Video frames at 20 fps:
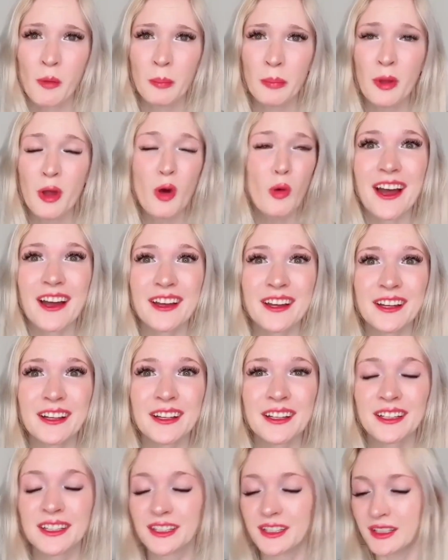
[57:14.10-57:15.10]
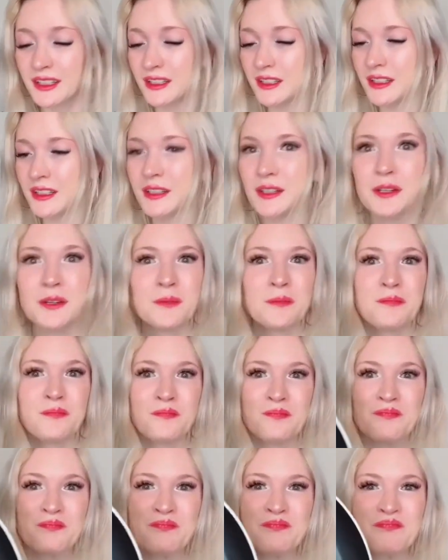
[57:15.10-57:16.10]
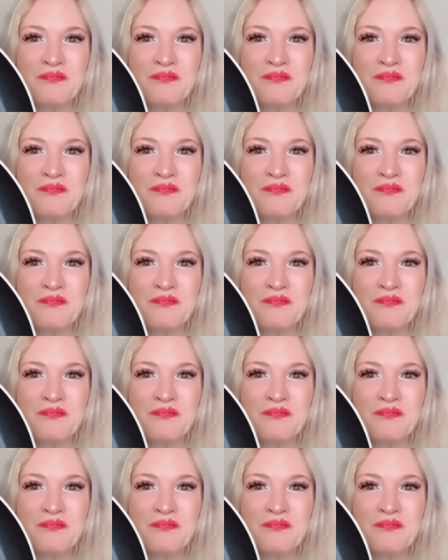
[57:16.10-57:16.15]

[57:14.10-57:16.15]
Here, send him this frying pan.